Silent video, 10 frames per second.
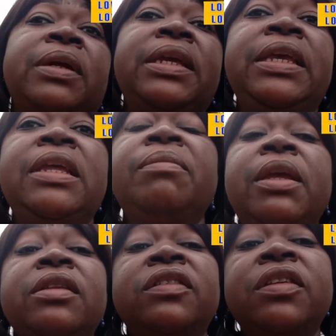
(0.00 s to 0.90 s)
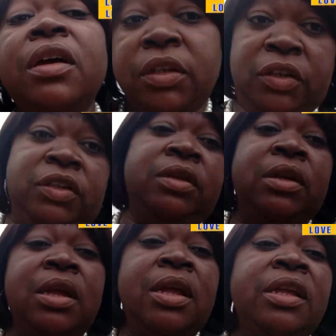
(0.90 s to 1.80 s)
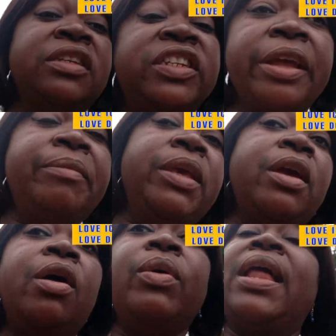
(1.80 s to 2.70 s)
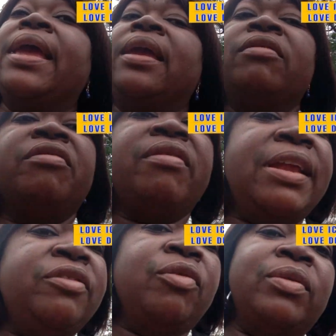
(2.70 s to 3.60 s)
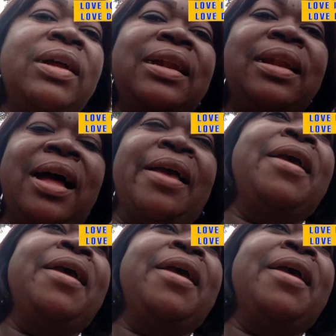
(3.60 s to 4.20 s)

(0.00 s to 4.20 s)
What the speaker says: keep me in touch. check me out like right around the clock.